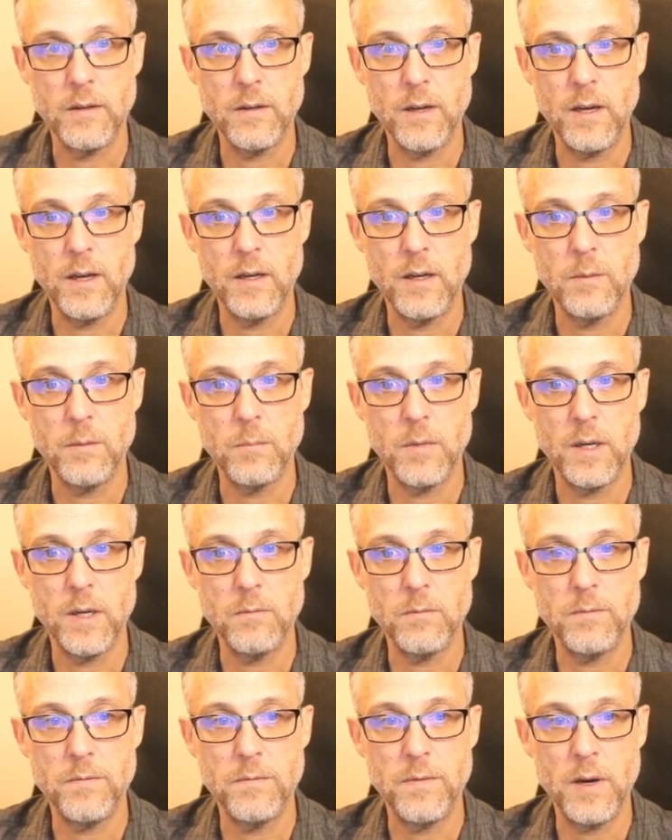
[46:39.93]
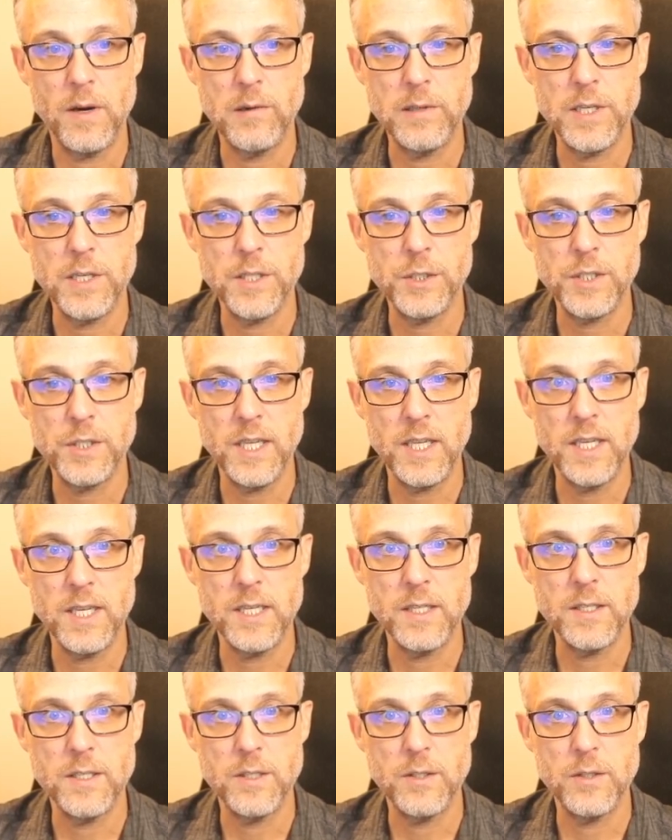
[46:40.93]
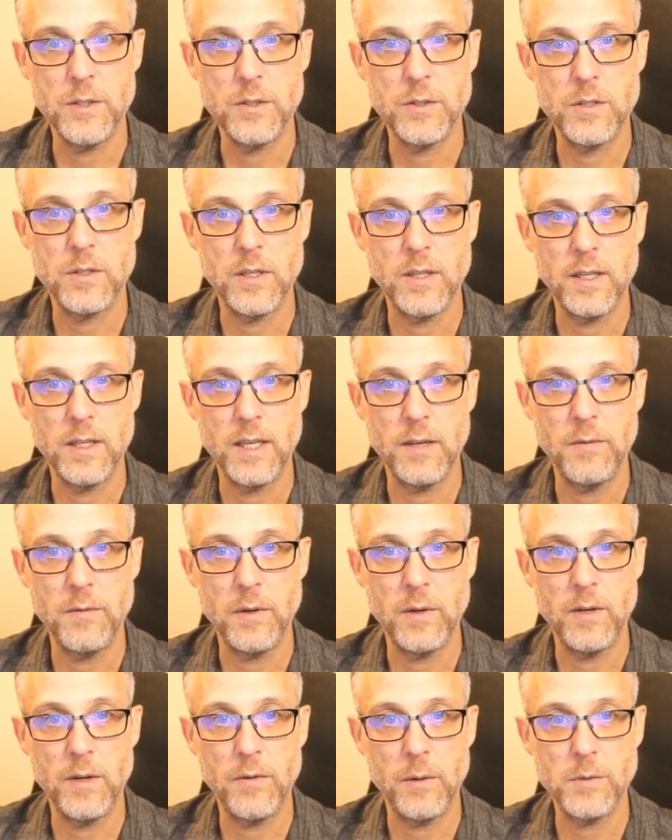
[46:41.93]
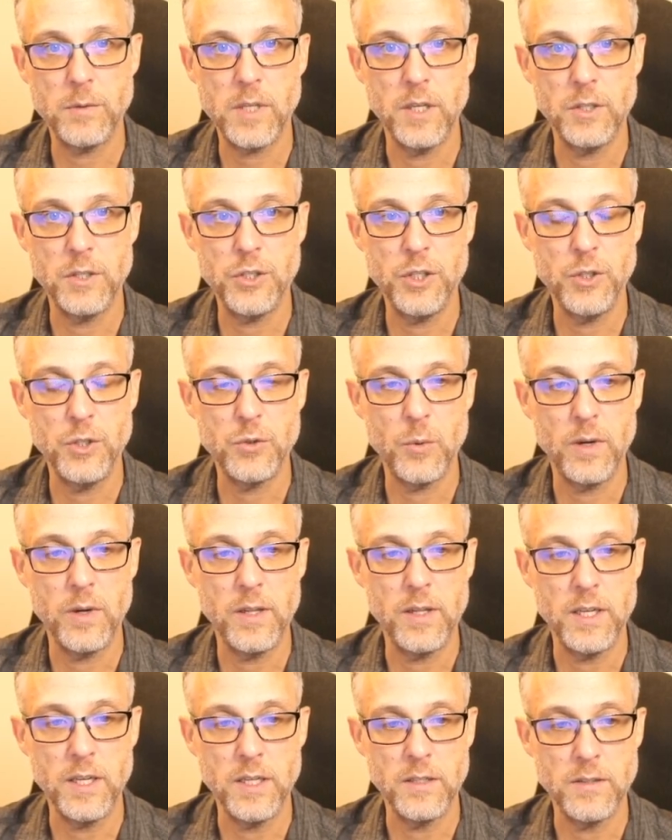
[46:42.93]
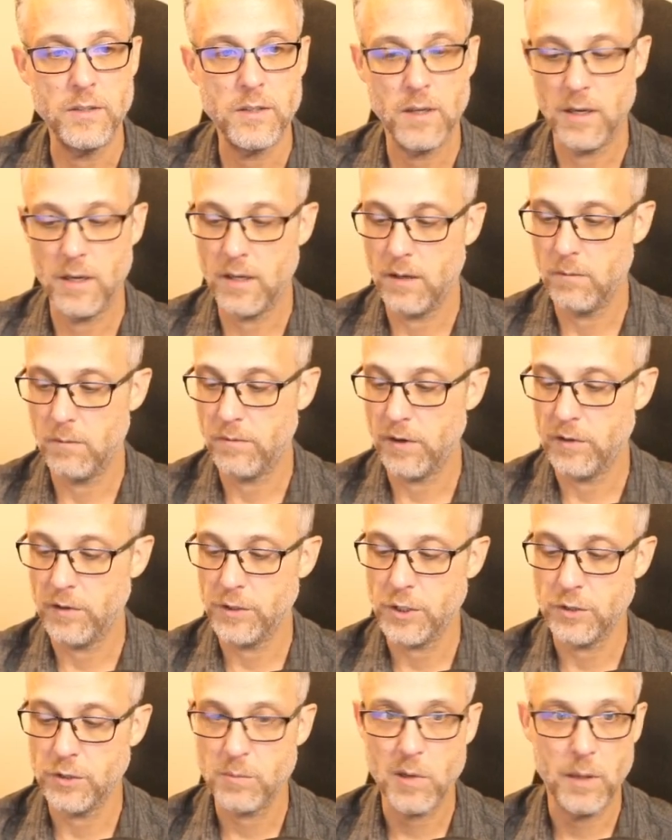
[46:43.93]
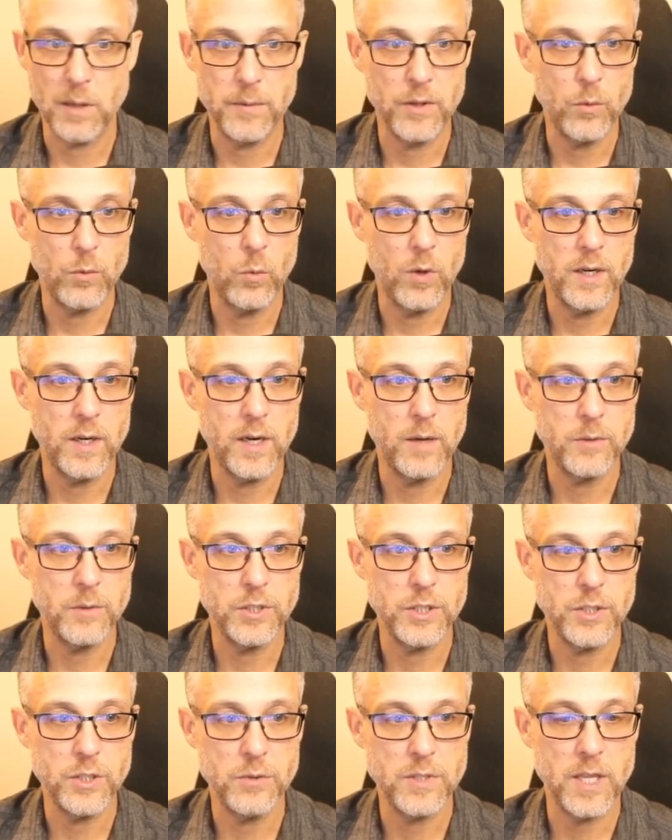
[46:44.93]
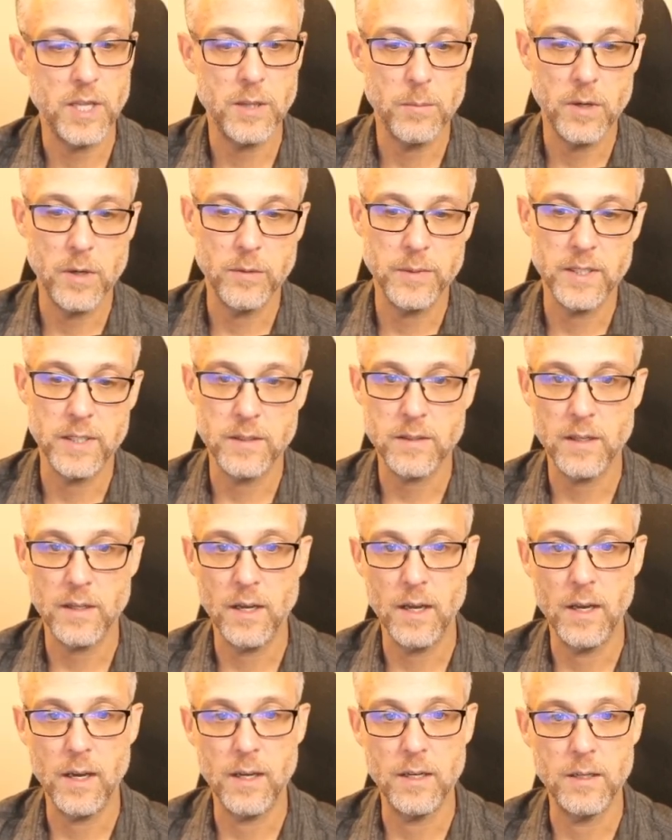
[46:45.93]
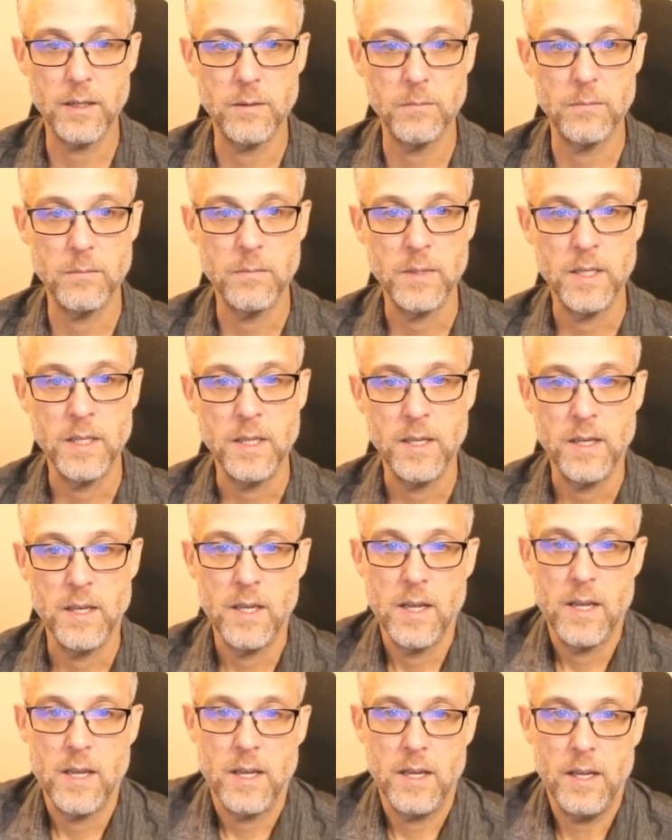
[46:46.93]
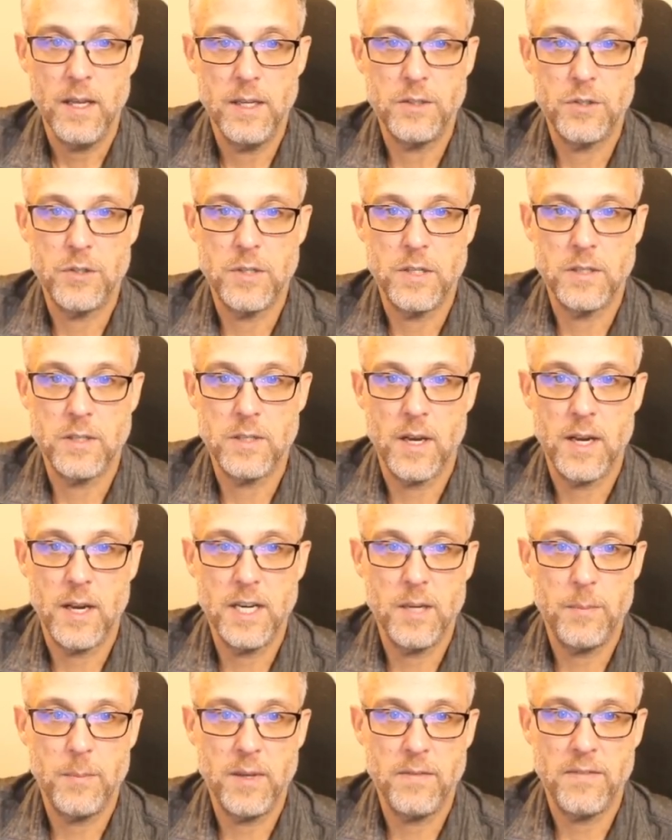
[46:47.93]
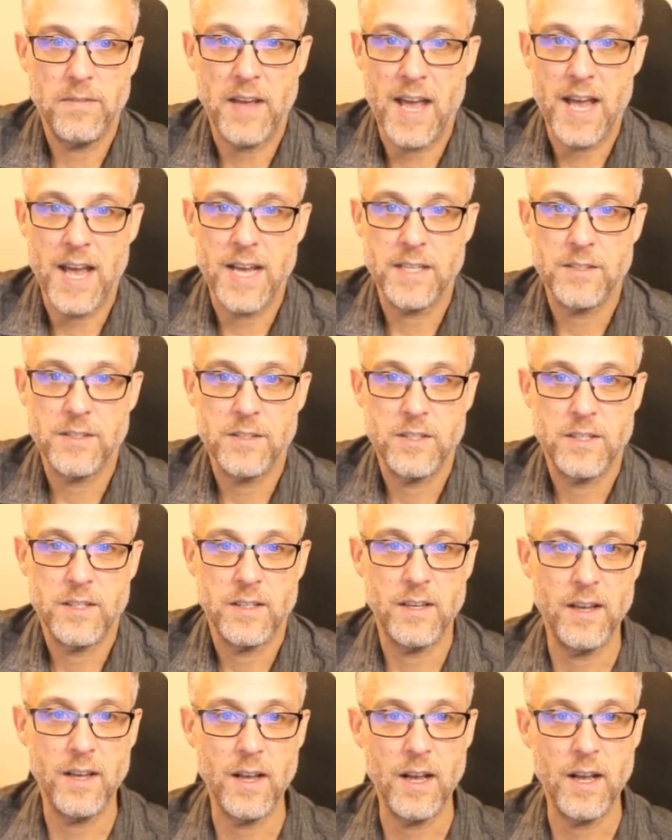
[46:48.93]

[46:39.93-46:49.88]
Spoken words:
Varnish is like, if I was going to choose one of these, Varnish is probably the one I would choose at the moment. It's designed to be fast.